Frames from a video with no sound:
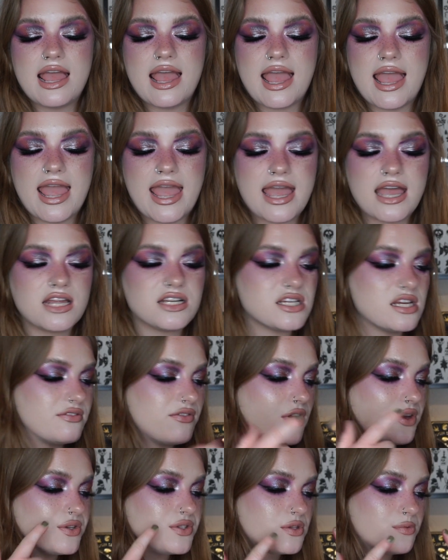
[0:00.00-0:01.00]
And I've
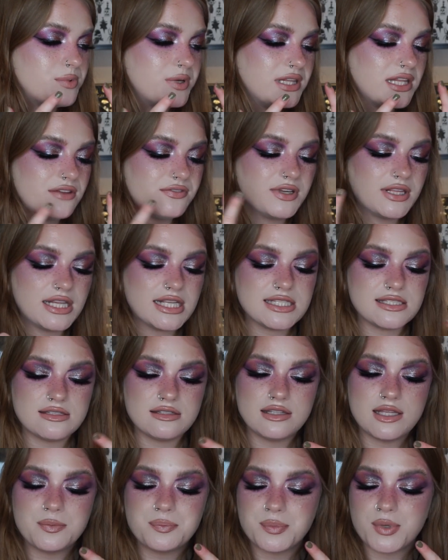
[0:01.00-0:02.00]
also been loving
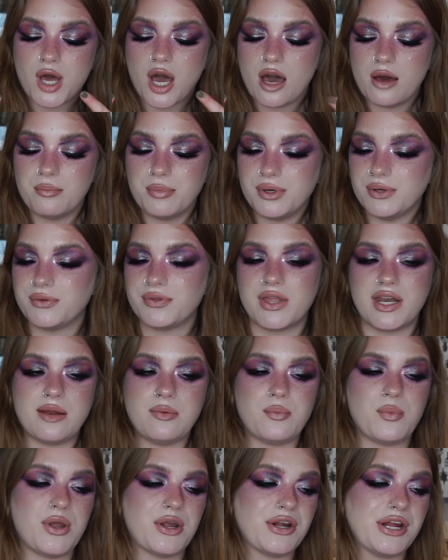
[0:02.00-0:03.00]
this lip combo that
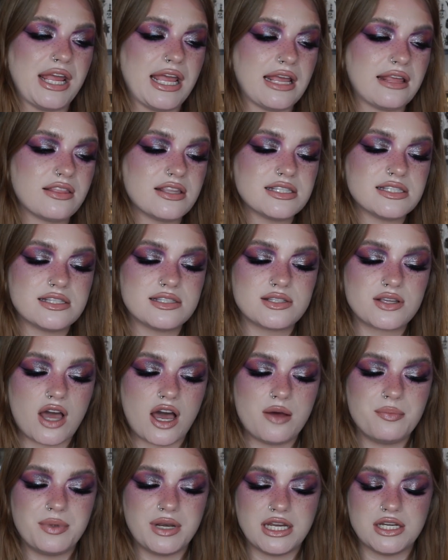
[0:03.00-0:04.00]
I'm wearing. This is a
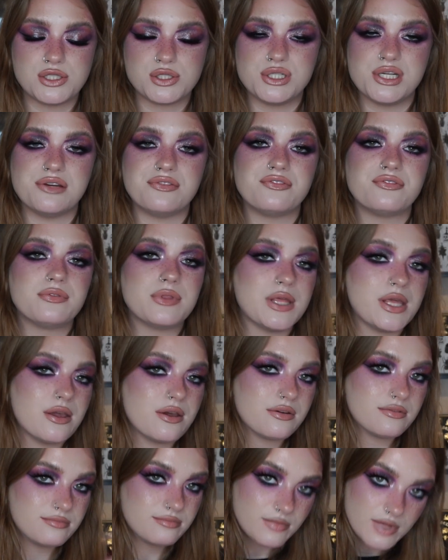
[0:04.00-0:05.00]
combination of the
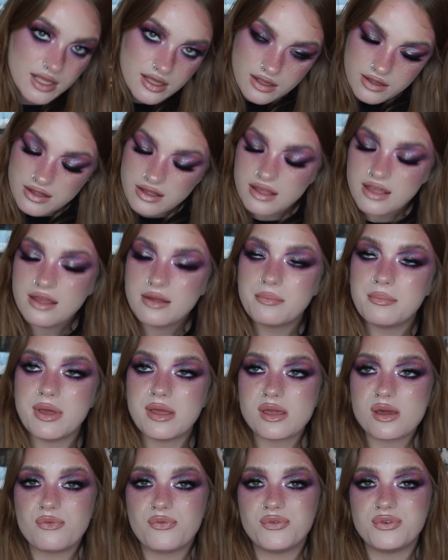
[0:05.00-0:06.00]

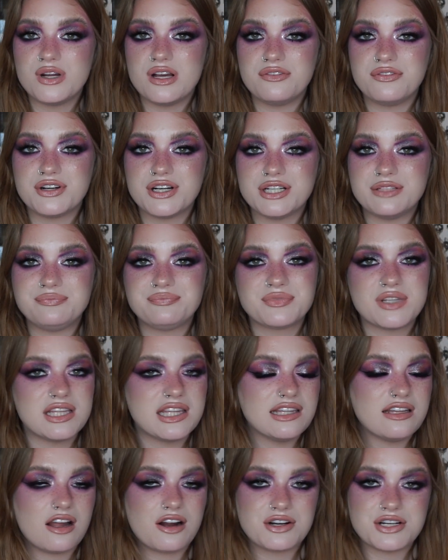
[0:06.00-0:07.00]
Makeup Forever
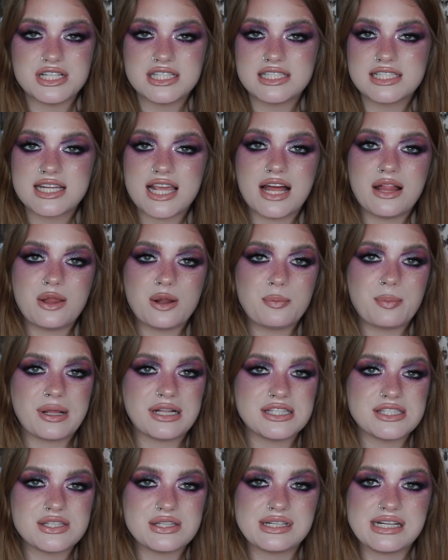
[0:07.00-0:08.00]
Artist Color
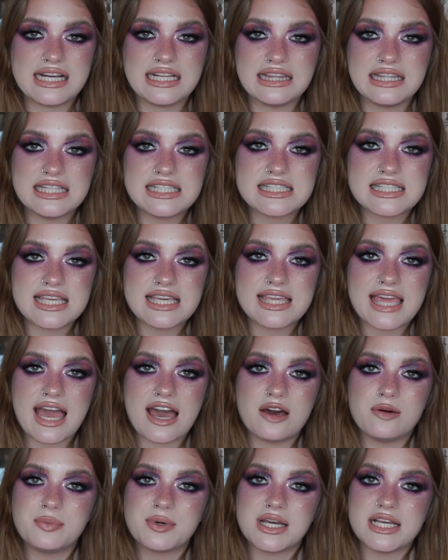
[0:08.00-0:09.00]
Pencil and Endless
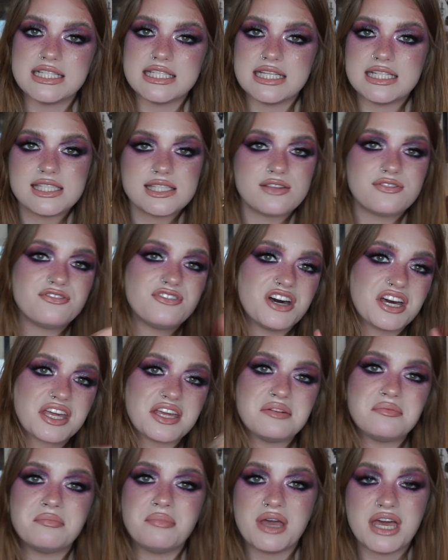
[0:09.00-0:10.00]
Cacao because it's the
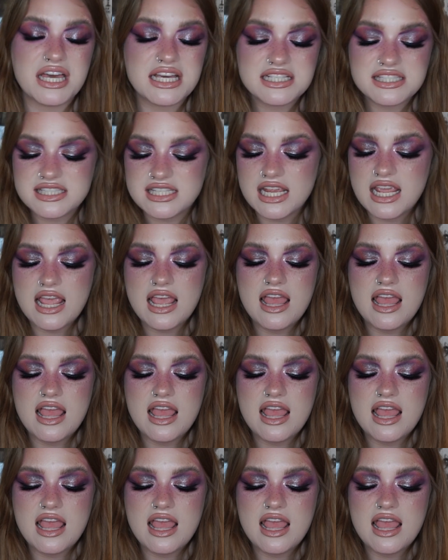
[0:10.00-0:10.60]
fucking best.